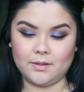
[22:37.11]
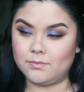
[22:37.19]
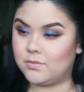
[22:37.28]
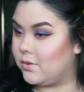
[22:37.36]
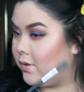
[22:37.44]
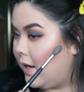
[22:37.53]

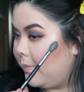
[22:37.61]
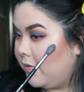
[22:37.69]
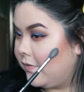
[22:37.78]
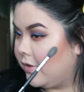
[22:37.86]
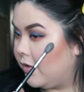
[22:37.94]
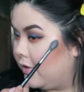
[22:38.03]
I'm so happy
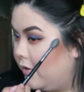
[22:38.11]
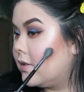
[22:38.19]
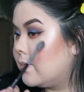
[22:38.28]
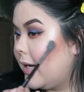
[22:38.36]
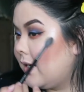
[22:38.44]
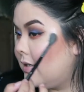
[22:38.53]
for her.
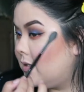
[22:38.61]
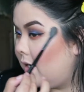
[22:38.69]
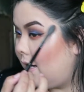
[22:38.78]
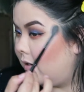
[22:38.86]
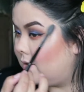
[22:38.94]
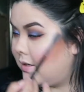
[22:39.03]
Because back in the
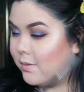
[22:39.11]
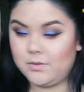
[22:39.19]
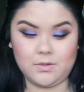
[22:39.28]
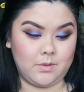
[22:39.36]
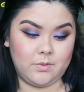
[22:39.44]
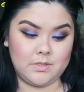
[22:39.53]
day,
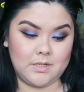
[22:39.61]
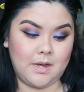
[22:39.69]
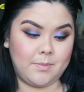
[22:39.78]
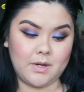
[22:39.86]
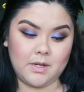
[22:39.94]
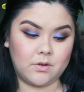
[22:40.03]
there was
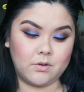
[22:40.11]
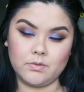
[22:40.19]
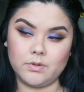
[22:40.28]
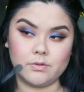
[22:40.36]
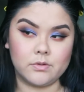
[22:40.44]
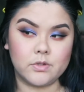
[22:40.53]
not many
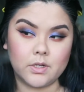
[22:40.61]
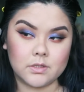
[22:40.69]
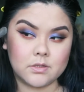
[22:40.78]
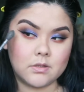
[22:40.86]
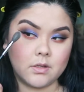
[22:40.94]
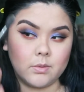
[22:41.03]
gurus,
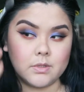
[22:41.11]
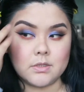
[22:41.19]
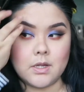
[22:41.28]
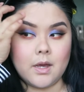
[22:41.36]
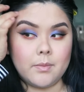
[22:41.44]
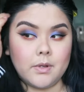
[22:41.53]
trust. There was
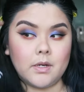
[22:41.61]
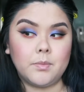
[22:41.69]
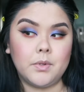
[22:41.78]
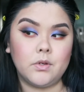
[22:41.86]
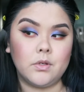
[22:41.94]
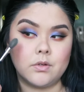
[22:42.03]
not many
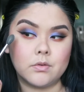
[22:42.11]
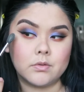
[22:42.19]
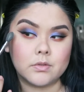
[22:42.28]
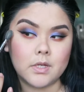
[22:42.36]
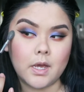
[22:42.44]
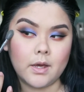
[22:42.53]
beauty
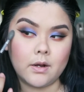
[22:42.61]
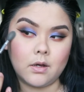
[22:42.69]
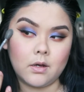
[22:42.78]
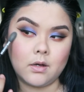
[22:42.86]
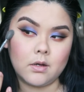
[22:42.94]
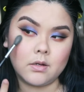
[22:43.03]
gurus at
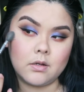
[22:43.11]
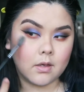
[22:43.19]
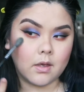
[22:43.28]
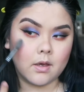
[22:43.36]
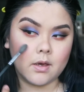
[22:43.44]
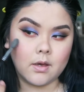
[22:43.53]
all.
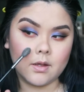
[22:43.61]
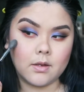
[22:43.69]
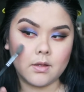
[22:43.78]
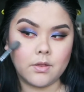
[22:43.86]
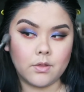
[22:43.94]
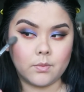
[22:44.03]

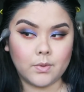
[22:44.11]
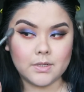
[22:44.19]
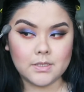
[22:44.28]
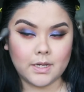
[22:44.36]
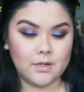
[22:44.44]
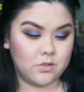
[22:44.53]
And the
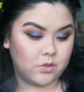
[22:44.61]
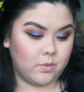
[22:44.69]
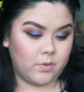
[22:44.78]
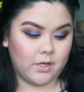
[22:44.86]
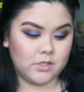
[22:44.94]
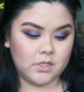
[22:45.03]
ones I enjoy
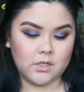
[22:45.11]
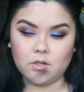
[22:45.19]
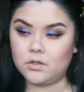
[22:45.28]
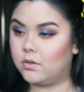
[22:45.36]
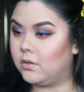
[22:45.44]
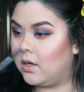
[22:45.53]
watching
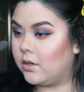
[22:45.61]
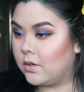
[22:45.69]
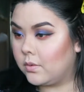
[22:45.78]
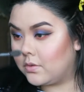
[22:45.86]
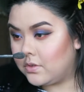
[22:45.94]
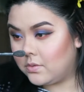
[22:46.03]
are no
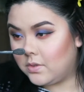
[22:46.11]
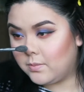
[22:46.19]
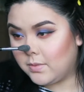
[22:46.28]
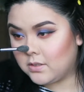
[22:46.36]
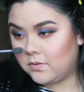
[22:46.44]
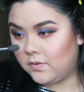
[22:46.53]
longer doing
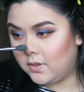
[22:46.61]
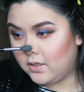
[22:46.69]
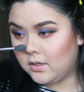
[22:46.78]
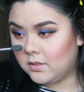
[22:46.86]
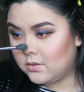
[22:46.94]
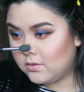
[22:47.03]
much
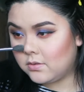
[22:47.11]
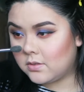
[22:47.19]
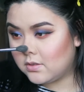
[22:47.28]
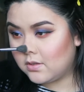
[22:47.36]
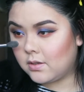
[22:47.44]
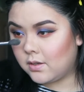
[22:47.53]
videos.
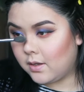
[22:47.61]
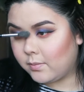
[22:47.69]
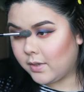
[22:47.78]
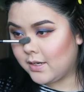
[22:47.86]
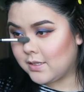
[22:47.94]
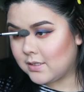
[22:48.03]
I'm
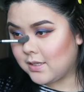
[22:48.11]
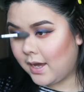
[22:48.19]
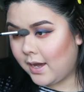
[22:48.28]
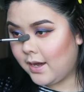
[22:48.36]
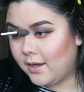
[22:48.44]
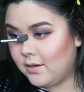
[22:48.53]
kind of
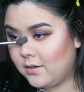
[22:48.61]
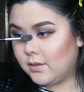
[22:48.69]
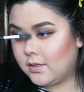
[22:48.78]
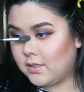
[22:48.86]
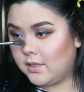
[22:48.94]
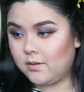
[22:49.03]
sad
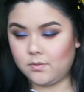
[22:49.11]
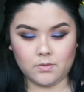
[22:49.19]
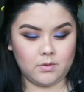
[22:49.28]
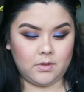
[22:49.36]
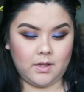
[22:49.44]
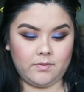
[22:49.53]
because I
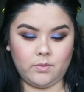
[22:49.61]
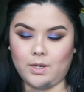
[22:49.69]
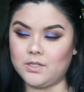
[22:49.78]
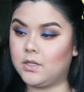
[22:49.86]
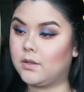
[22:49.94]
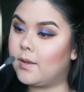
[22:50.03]
loved
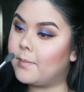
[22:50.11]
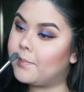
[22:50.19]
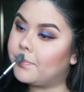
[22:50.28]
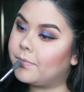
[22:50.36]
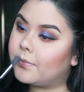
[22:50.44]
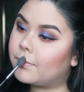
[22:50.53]
watching
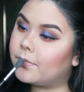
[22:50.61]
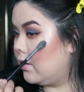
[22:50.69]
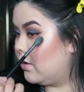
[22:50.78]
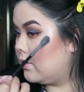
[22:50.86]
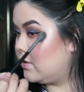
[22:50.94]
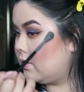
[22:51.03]
them.
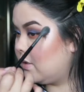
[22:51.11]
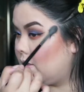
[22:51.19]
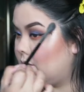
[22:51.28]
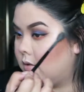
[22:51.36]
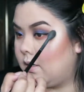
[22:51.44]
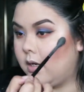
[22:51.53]
Her
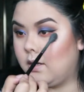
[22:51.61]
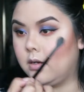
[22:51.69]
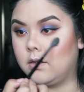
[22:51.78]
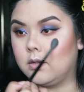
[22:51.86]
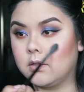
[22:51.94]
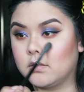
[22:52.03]

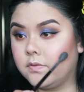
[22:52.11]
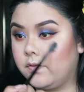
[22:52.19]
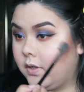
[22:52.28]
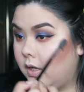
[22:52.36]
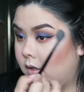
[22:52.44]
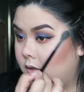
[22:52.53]
skin looks
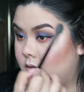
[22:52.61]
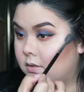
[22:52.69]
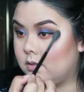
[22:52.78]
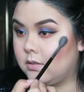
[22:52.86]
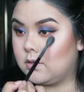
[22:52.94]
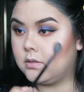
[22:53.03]
flawless.
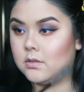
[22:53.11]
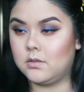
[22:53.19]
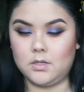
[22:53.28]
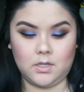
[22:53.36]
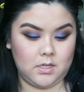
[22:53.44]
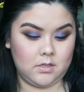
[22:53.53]

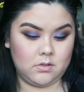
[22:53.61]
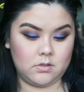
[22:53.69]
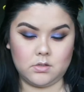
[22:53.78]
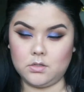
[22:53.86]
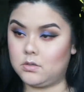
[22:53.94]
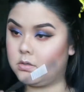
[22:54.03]
Nikki
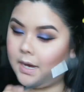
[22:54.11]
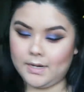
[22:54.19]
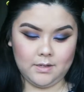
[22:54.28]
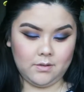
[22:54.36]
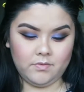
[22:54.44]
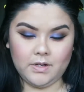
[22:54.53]
Tutorials. I
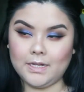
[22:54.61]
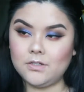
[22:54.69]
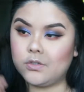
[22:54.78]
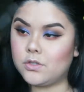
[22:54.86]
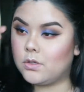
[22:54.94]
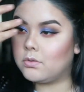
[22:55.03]
didn't realize
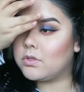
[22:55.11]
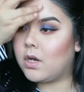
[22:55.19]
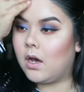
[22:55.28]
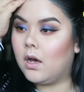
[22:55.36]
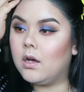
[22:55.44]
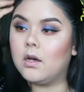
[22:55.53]
she's so
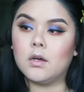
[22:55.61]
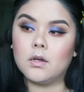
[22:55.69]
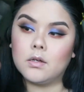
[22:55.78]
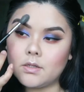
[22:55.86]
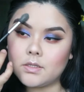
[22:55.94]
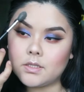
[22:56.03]

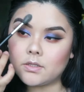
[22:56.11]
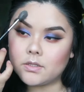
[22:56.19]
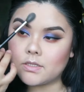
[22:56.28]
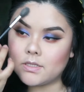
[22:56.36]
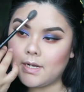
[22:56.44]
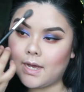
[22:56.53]
tall until
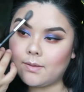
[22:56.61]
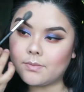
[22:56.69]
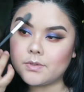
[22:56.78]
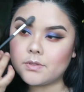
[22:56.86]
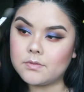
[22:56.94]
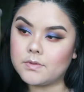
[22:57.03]
her
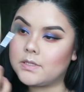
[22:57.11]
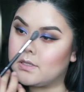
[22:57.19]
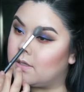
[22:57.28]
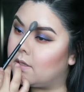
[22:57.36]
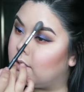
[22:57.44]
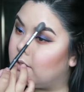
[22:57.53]
snaps
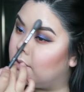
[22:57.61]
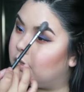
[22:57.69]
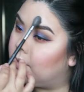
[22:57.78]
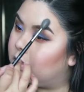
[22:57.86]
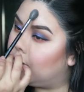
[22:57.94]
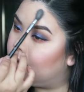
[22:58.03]
recently
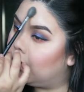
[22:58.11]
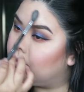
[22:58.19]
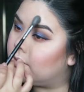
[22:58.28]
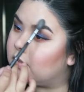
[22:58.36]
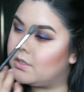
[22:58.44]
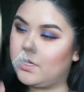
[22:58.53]

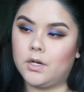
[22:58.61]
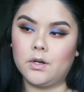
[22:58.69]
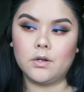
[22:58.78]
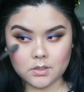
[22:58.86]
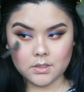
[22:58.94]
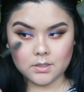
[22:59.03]
this
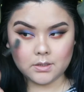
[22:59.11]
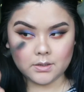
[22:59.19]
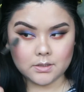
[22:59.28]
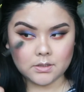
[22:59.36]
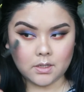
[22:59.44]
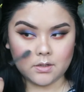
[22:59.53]
year. She didn't look
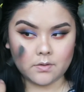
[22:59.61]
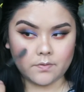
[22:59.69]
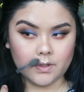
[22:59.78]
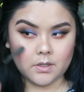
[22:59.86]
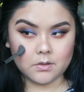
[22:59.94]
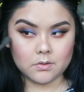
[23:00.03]
that tall in her
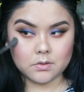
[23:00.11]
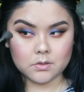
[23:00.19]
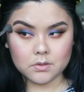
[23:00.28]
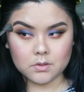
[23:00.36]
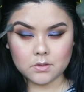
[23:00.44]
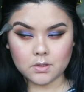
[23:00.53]
videos,
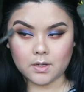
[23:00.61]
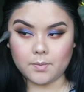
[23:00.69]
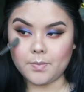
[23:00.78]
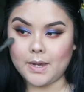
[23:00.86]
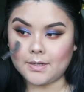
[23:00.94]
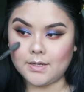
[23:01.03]

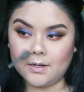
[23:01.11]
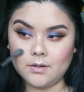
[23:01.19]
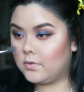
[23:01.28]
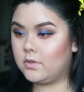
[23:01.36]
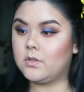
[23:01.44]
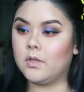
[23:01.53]
like back then.
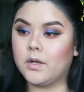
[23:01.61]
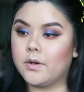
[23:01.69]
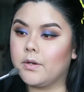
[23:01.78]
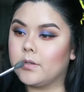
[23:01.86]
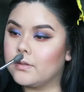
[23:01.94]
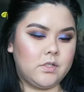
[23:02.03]
She's
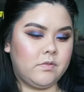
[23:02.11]
hilarious.